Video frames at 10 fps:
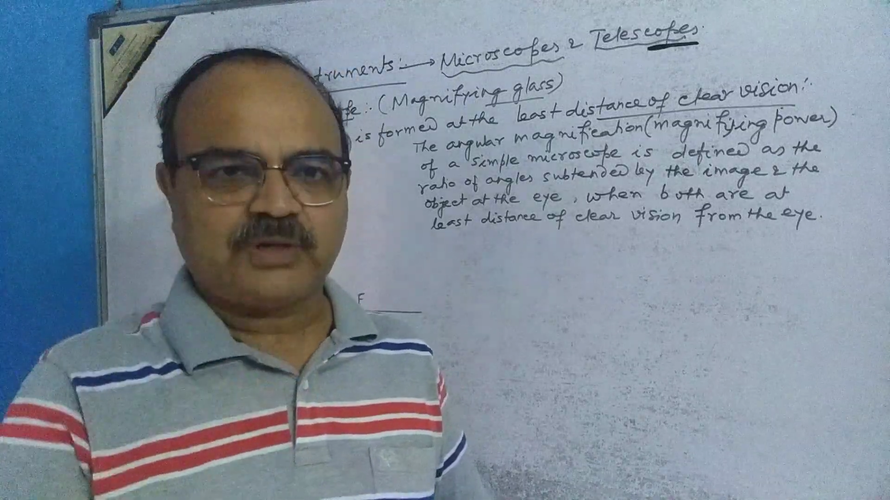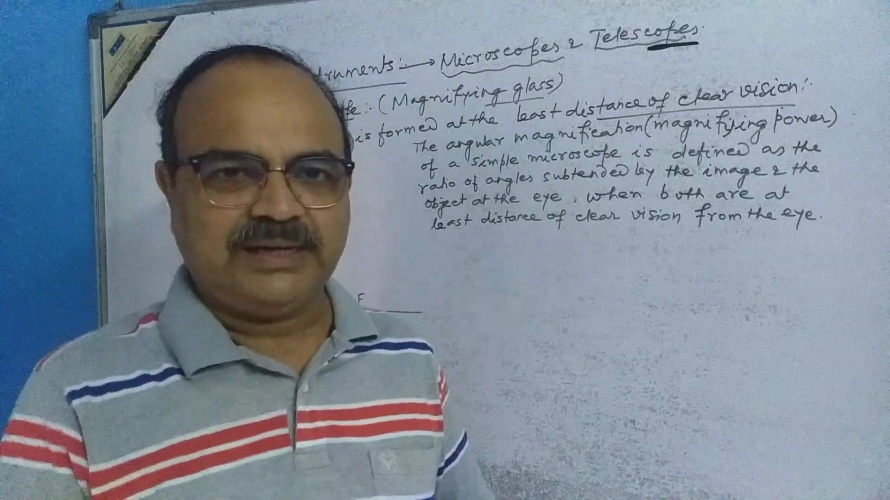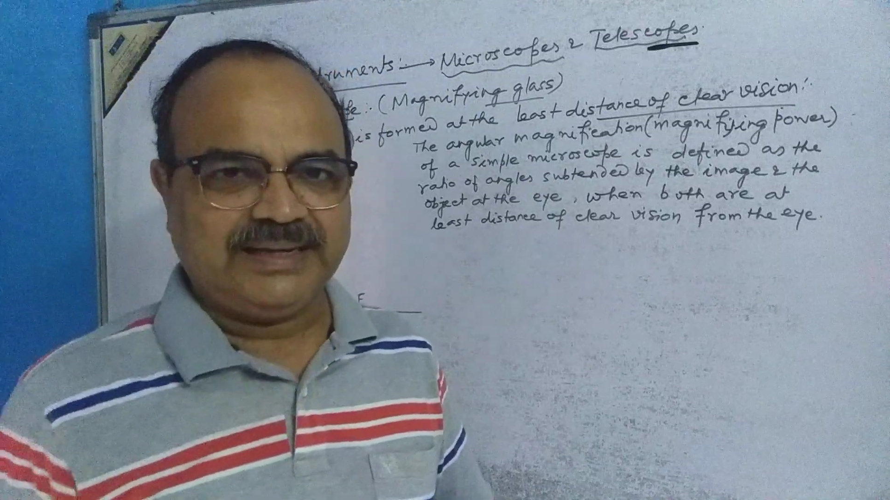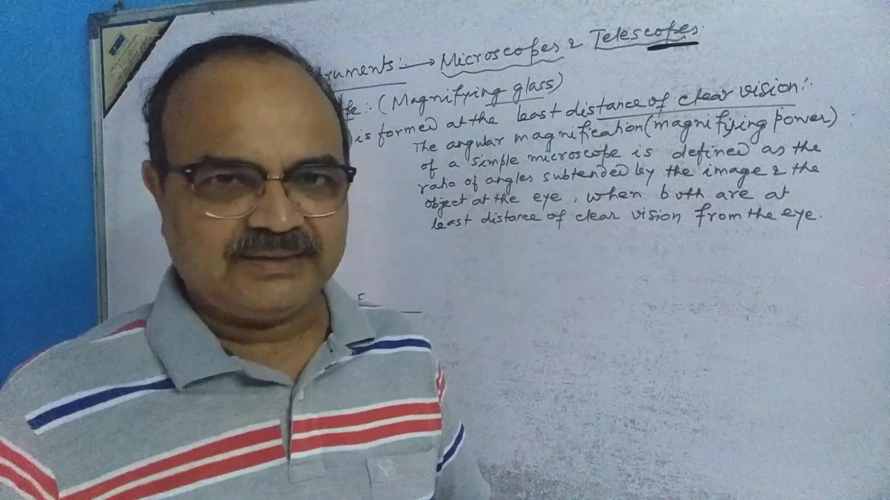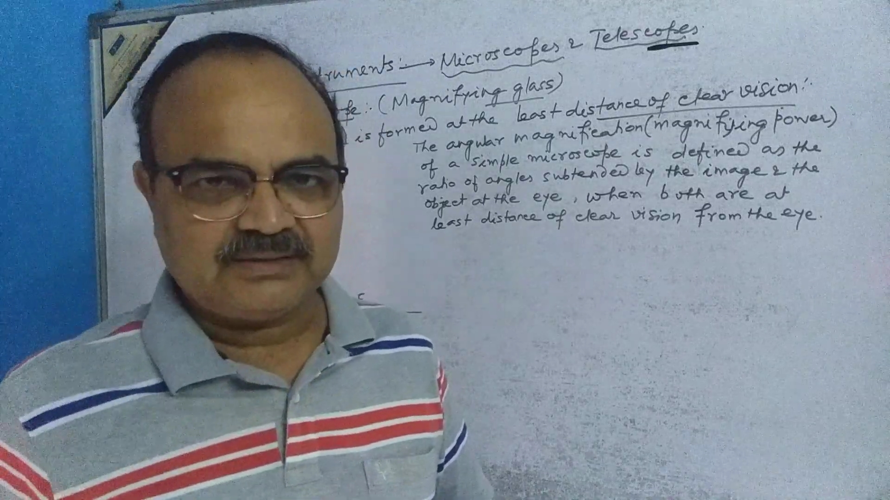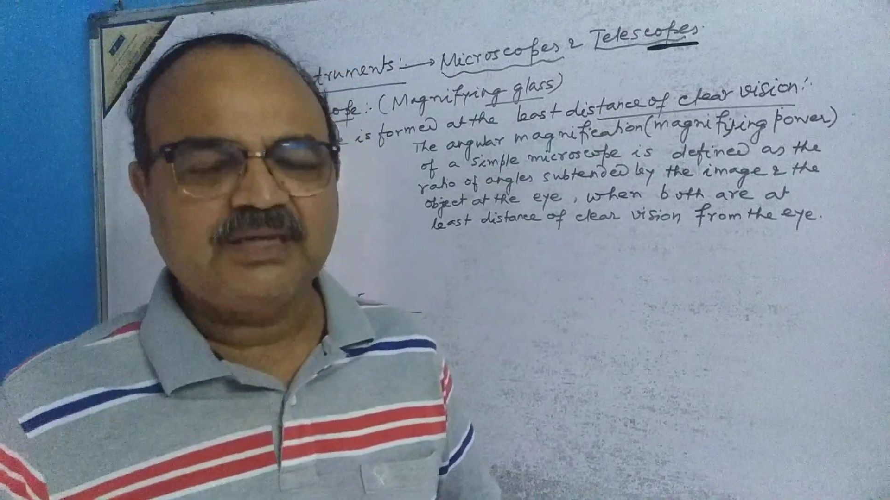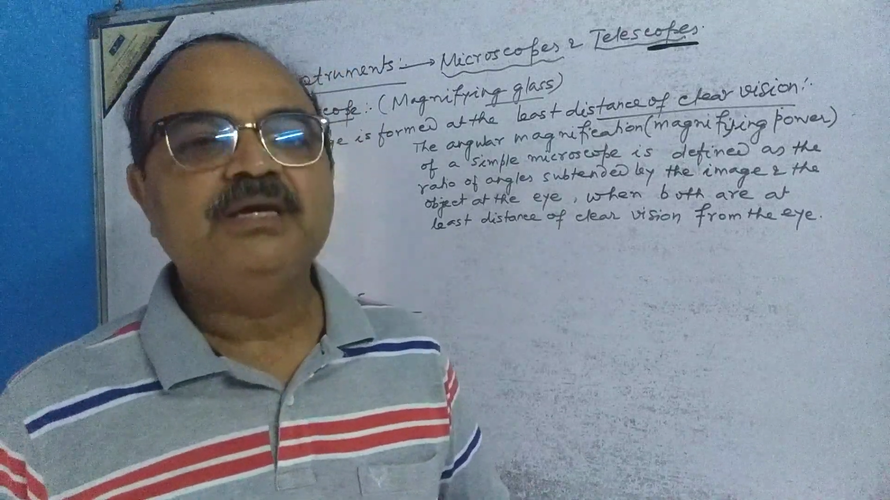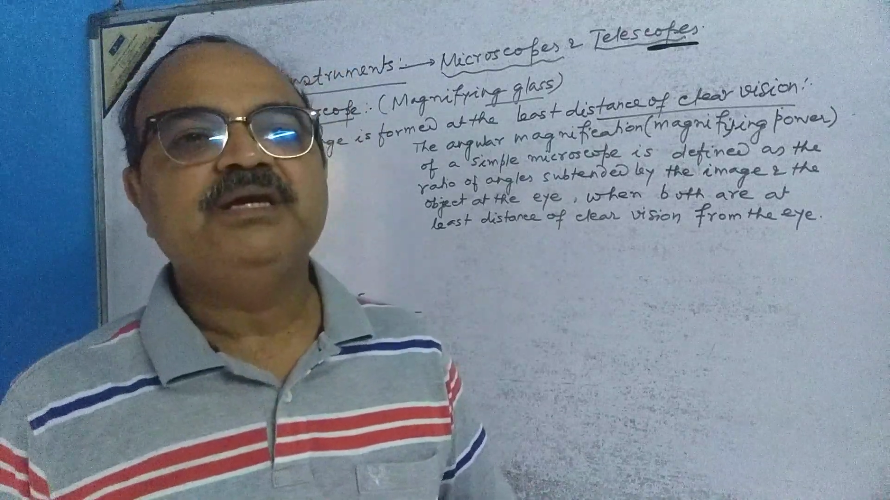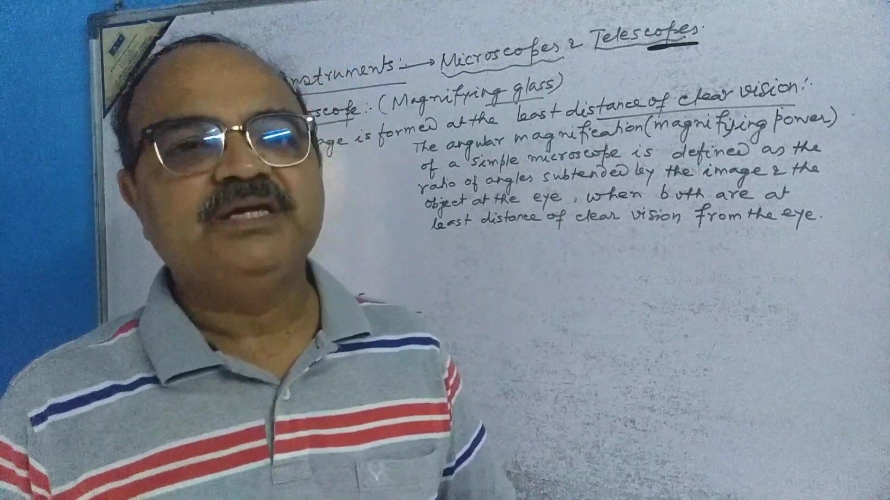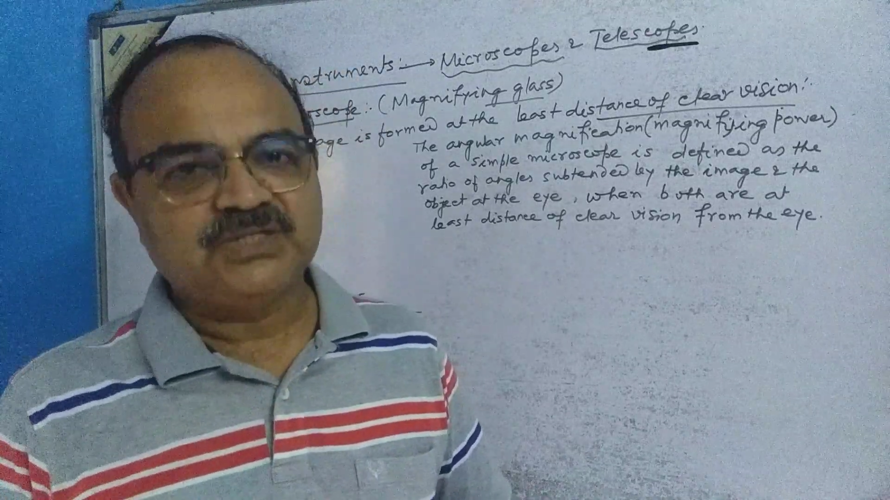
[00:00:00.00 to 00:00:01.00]

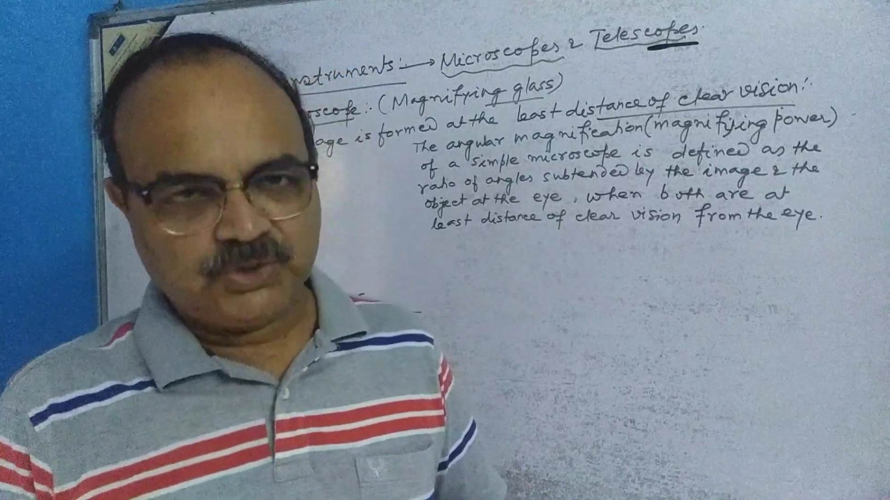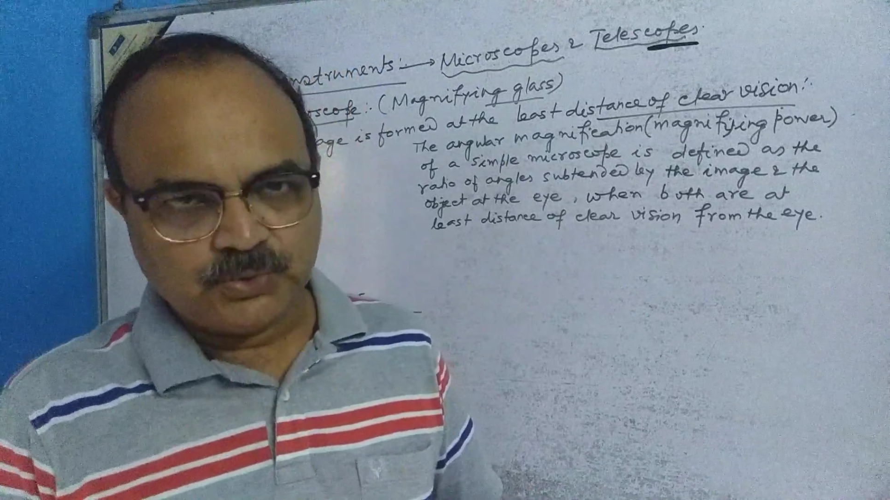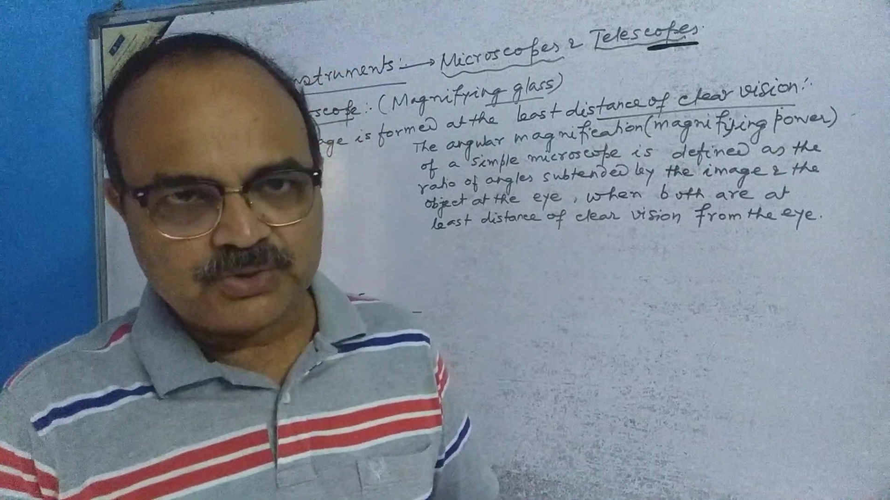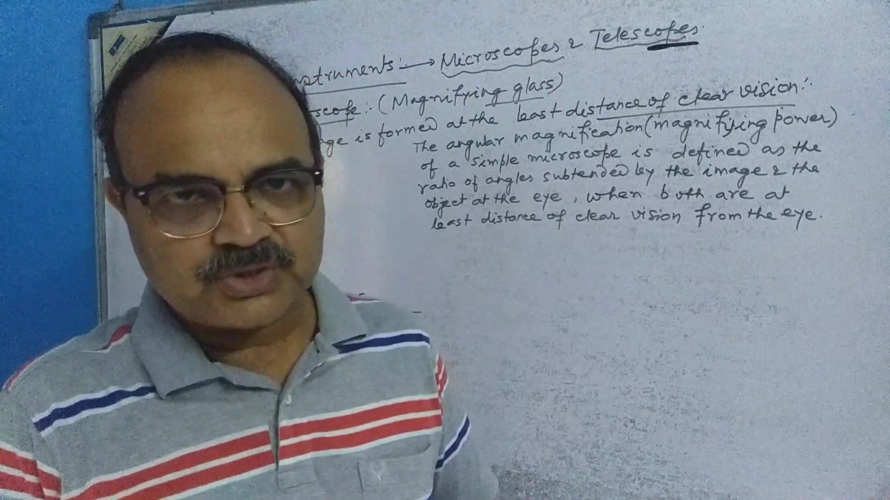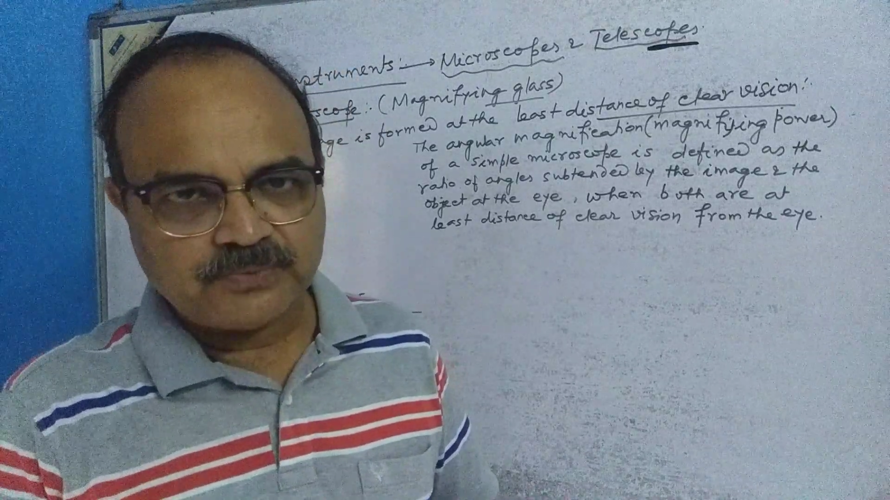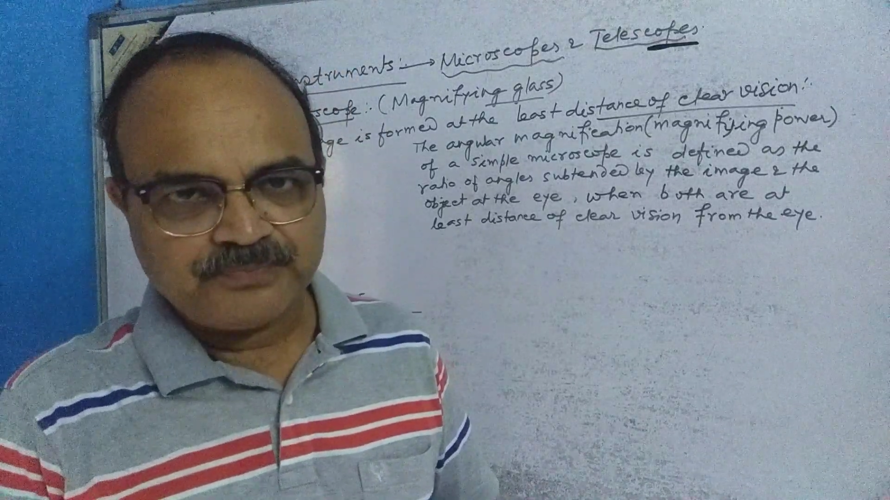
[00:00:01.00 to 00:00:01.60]
length is used,